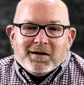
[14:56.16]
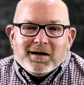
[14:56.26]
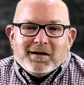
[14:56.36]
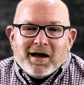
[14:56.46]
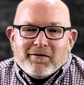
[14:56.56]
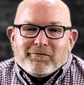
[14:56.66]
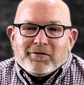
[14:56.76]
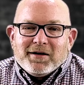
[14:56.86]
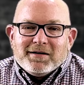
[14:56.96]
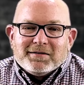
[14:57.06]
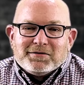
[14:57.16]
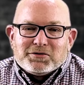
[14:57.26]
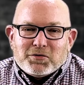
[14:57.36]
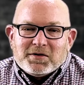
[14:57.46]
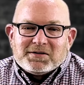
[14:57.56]
And every
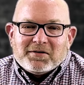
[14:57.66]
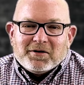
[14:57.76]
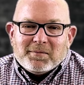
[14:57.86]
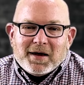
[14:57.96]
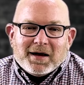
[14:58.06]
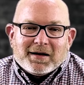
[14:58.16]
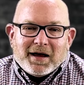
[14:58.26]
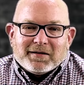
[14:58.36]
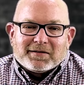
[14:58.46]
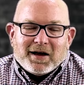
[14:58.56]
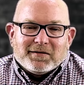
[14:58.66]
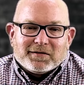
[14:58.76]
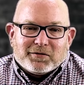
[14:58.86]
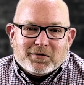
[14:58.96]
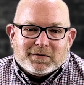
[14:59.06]
choice that we make has
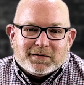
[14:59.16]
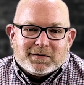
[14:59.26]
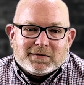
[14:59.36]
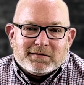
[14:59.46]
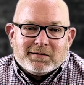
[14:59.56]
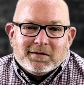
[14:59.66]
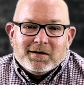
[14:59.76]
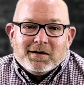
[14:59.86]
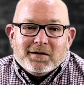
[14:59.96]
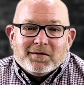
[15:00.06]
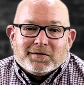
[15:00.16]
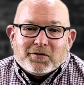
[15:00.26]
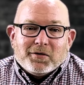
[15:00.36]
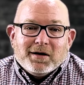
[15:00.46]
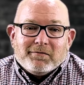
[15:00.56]
consequences.
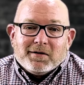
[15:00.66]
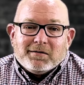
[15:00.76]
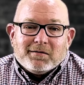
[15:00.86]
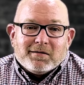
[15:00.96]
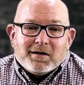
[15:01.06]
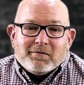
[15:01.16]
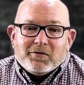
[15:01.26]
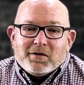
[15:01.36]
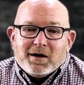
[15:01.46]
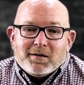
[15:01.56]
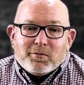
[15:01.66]
So even if you eat a